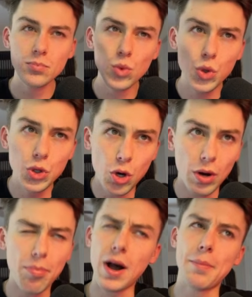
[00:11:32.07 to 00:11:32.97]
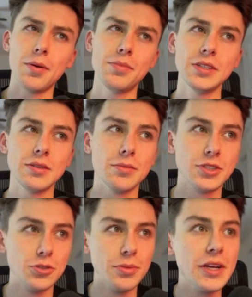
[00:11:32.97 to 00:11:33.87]
you know what a pop-up is, I'm
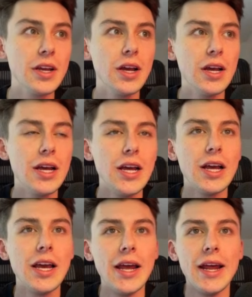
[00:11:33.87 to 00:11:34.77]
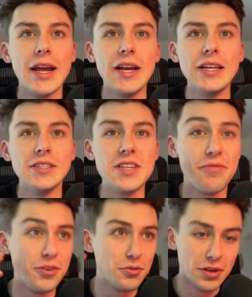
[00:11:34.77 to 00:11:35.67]
assuming. And if
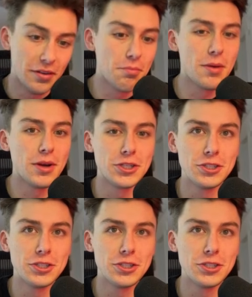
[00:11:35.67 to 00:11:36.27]
you, maybe I shouldn't